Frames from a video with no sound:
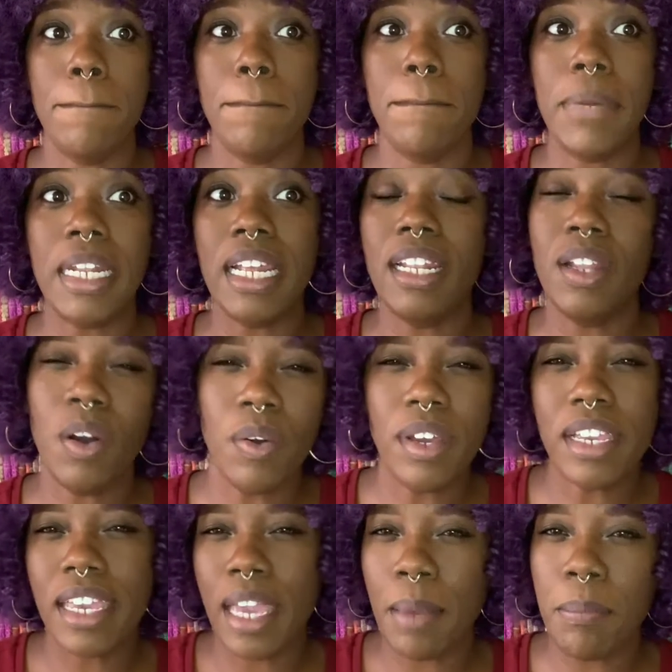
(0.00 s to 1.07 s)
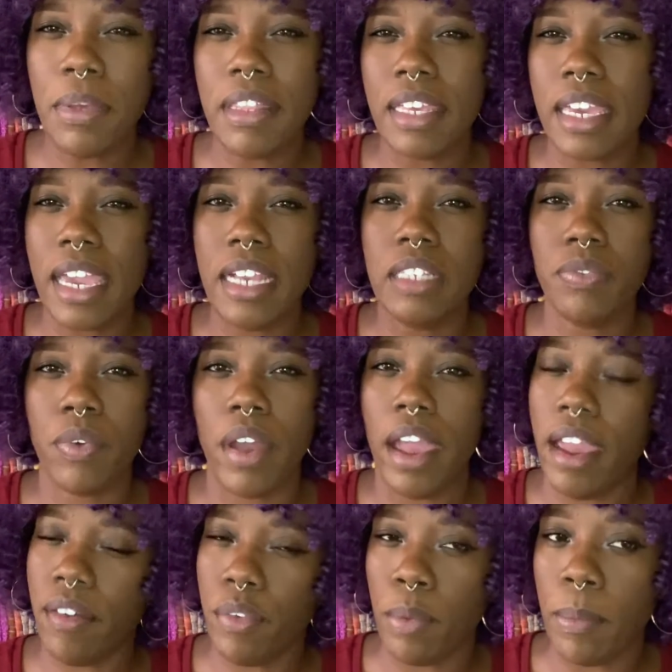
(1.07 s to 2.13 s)
But I know it can't be the case for
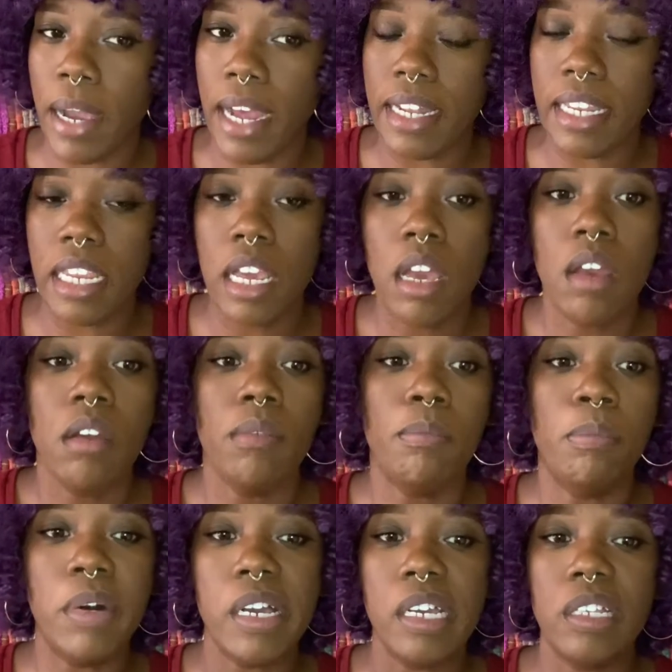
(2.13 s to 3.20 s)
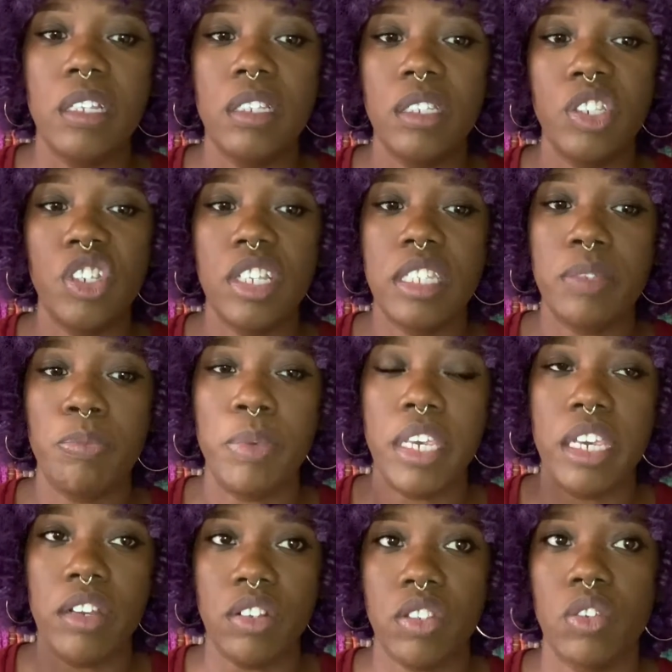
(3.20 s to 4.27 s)
everybody. But just
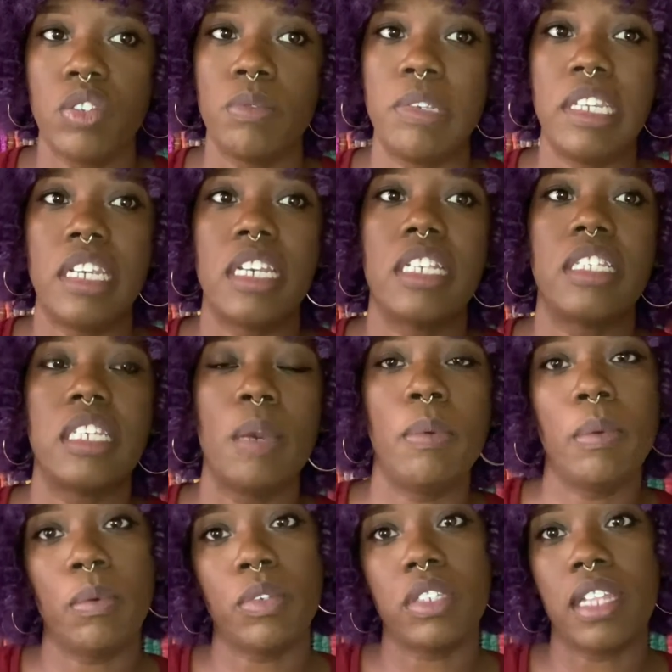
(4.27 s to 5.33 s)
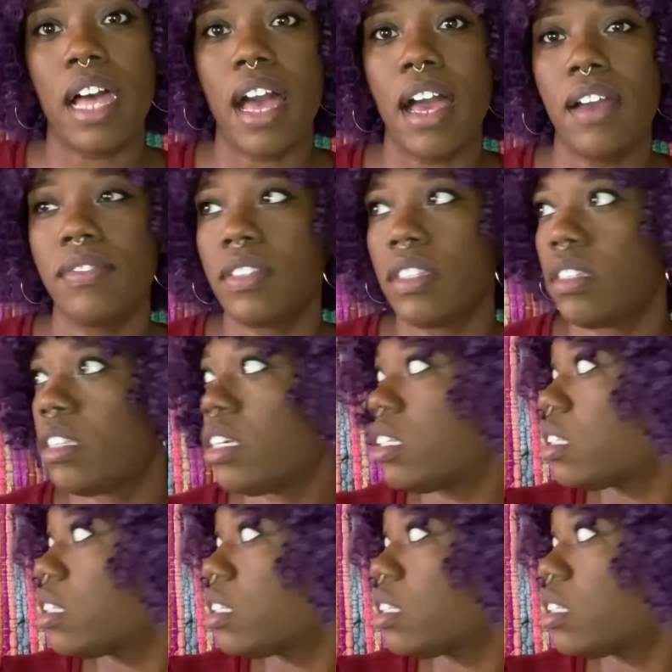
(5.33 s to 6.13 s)
being on social media and seeing people's lives and things